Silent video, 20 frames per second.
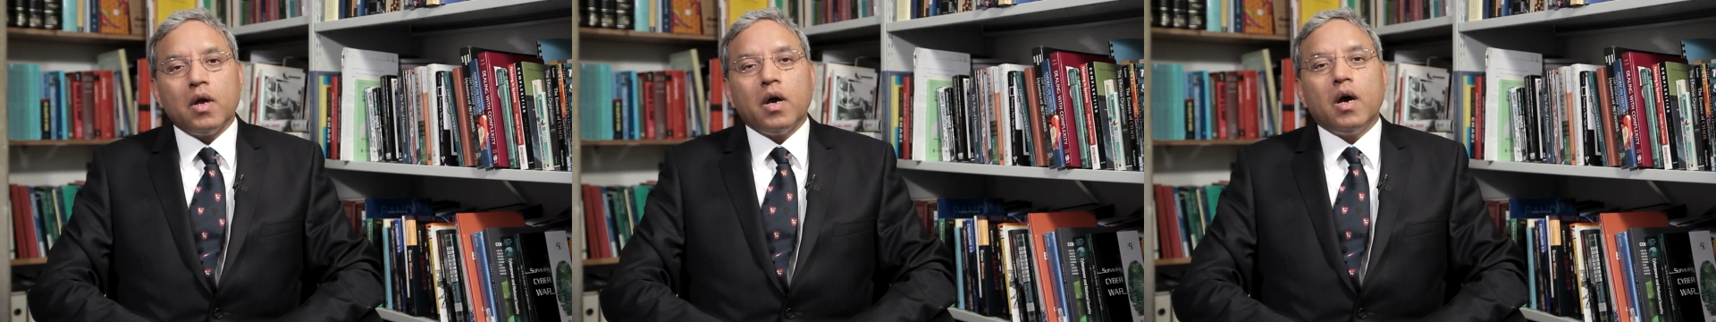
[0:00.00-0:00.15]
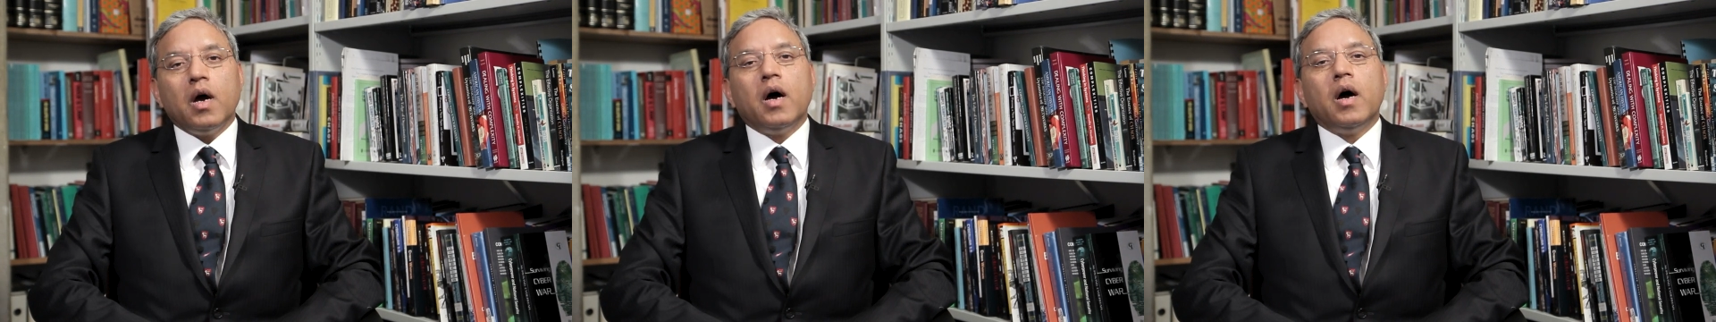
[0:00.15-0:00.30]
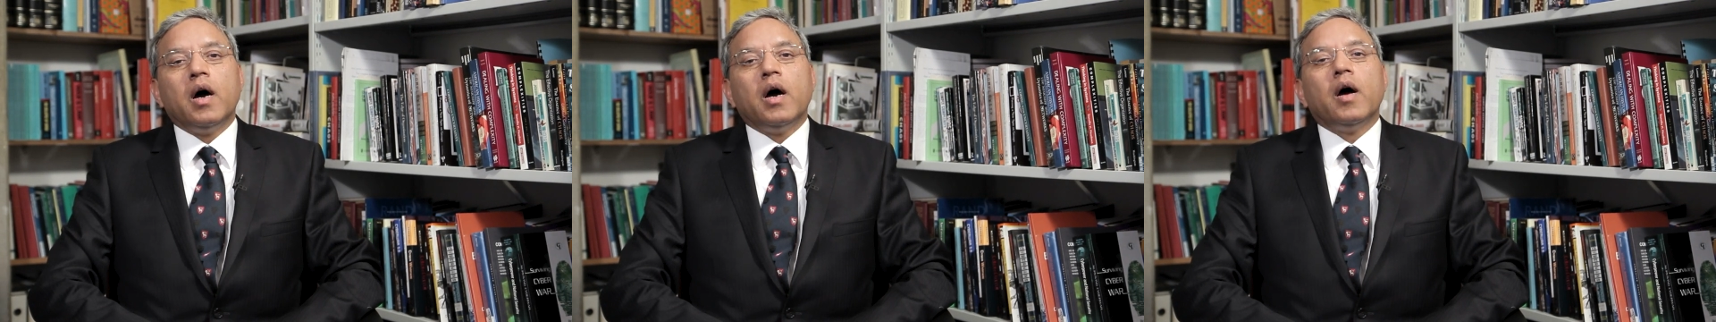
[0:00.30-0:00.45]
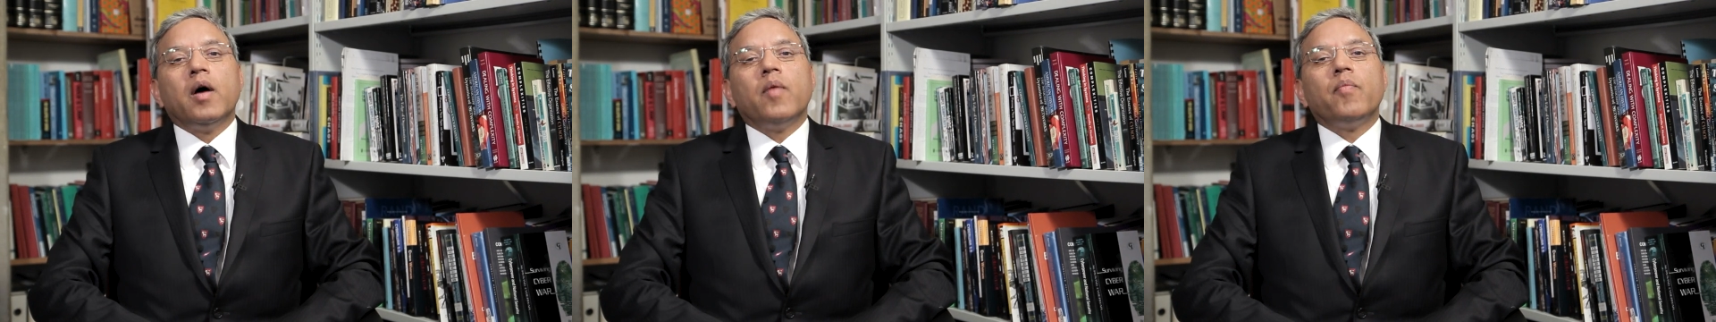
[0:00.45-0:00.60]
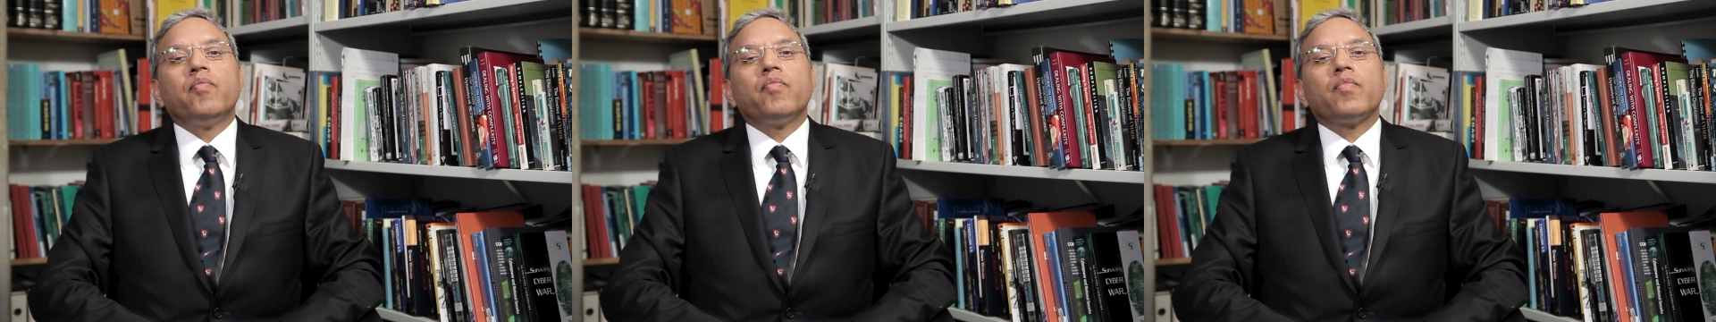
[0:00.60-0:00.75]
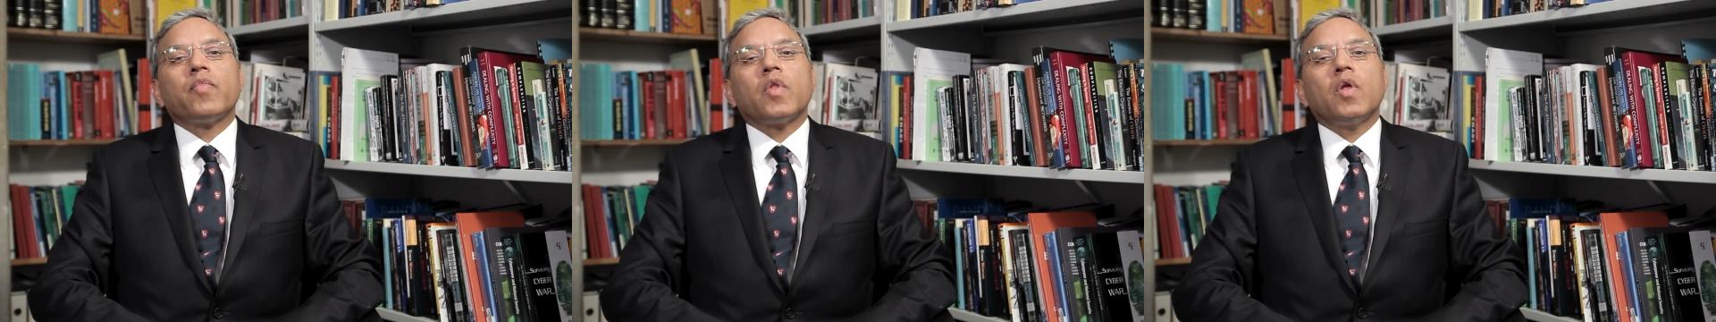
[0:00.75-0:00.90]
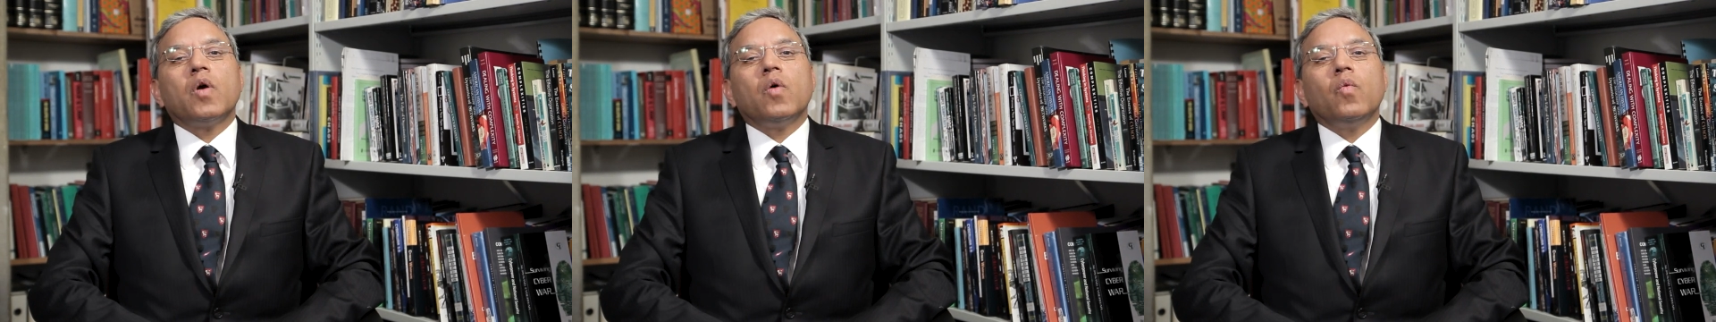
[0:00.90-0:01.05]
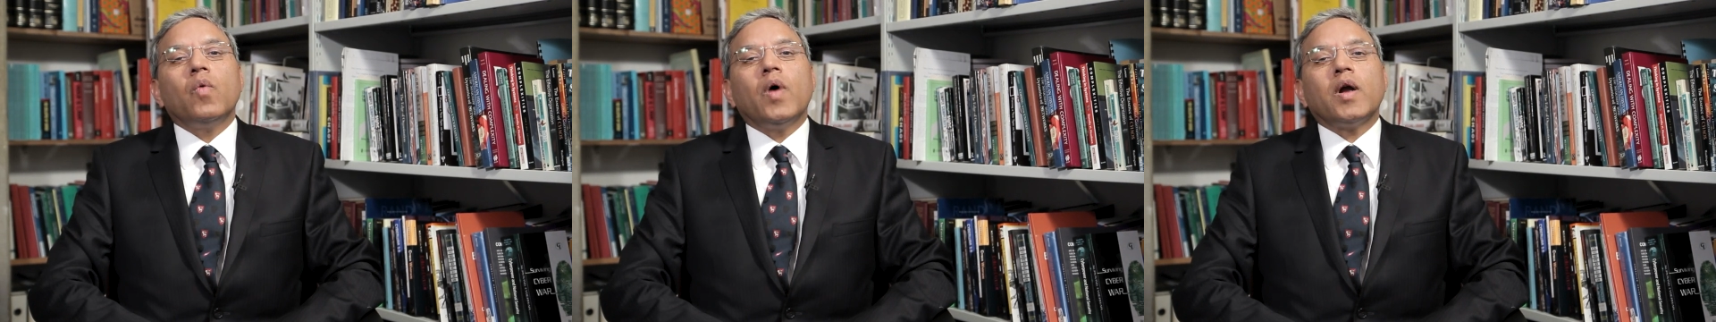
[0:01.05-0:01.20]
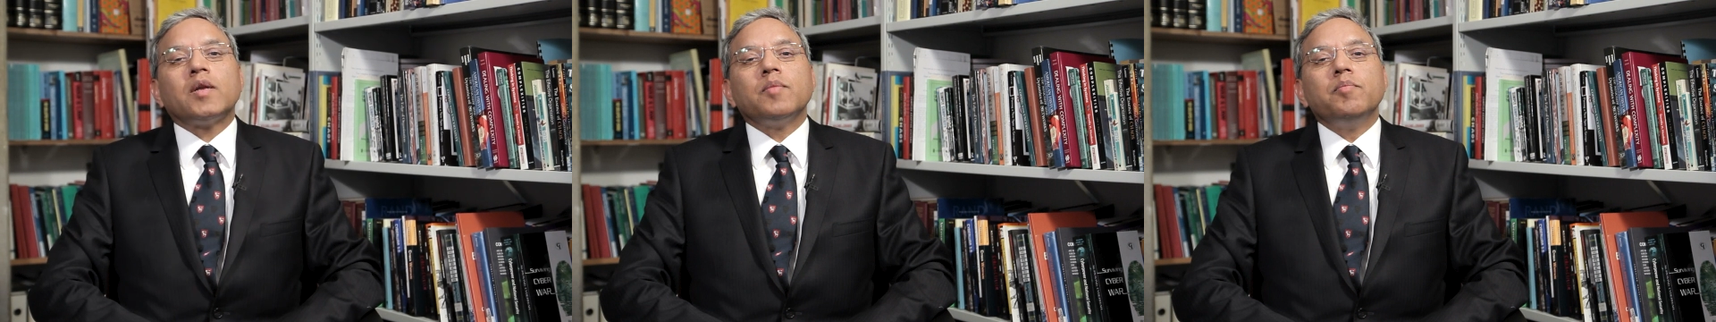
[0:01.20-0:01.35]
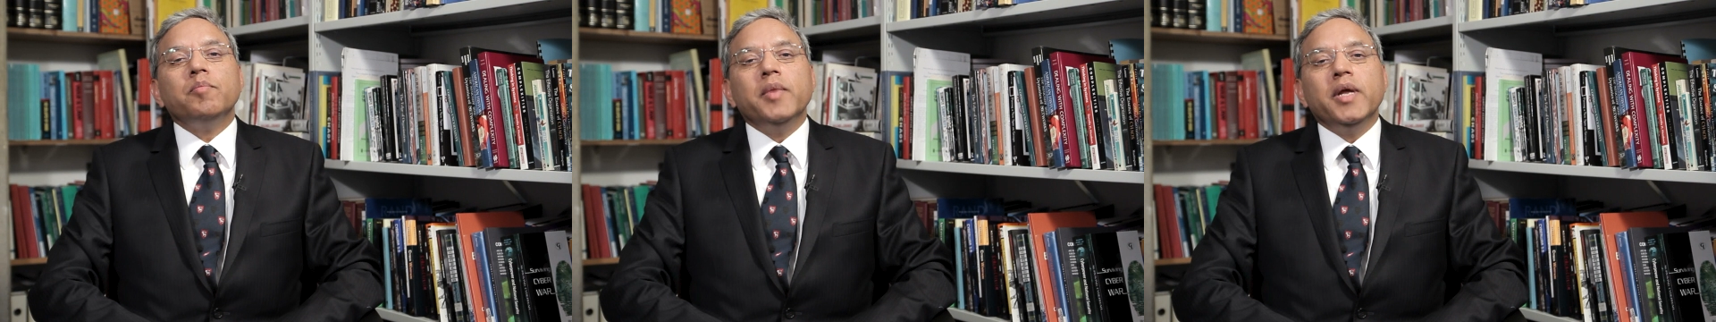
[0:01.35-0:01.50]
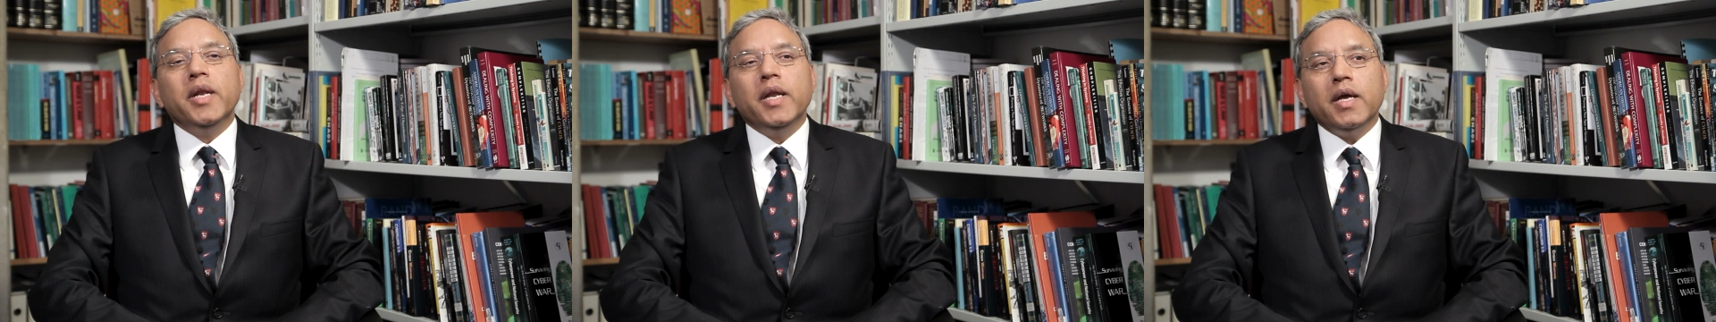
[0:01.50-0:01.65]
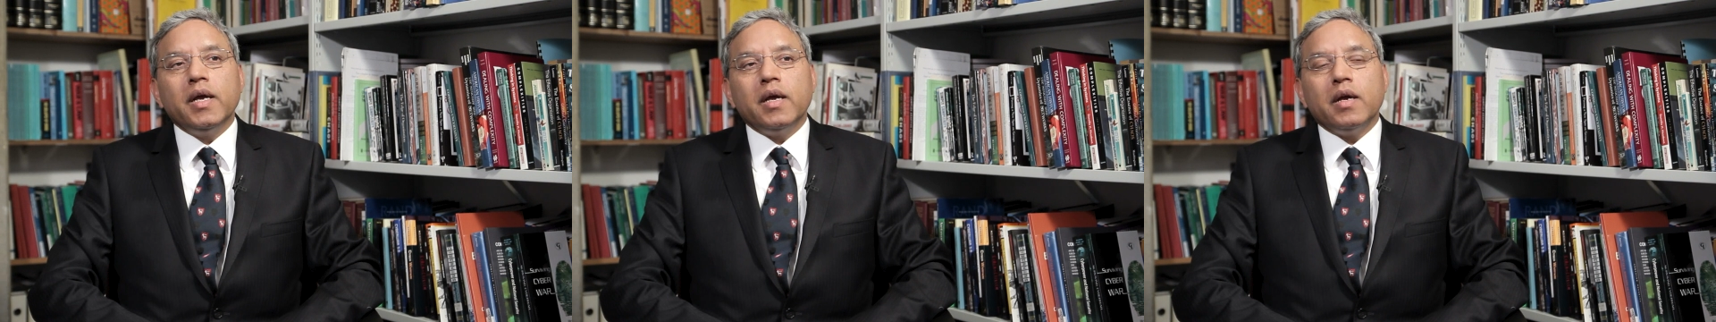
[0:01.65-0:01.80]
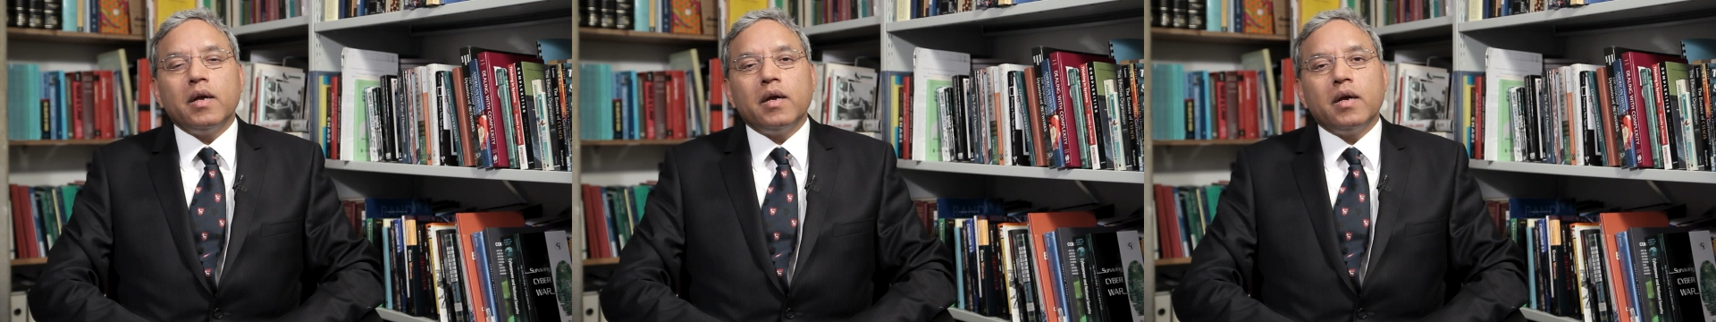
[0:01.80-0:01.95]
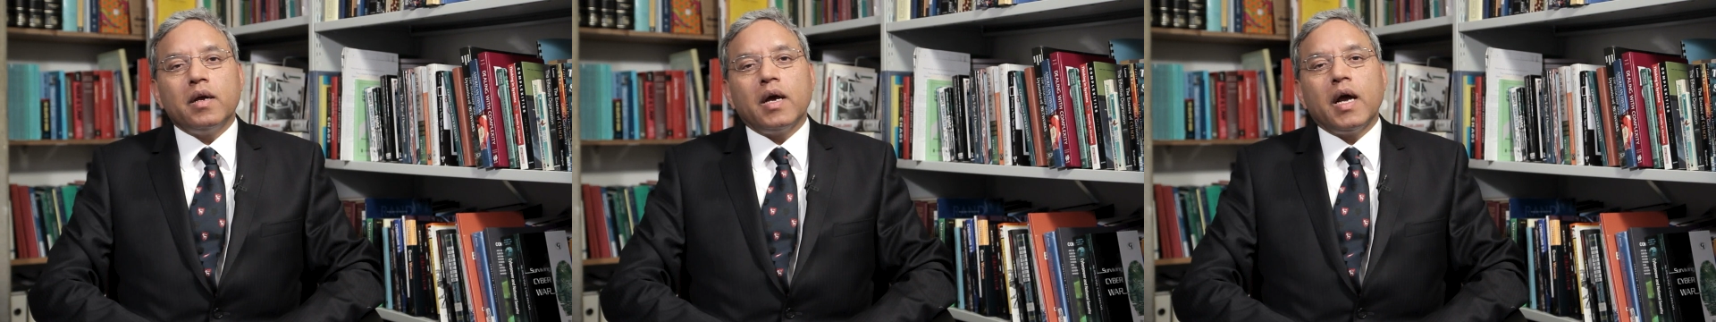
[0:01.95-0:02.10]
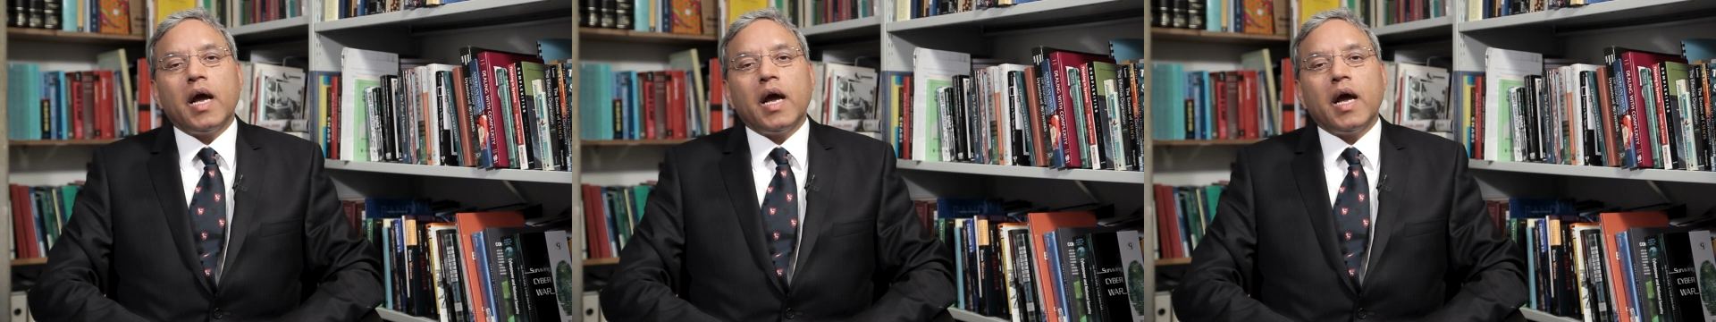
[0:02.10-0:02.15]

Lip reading: What meaning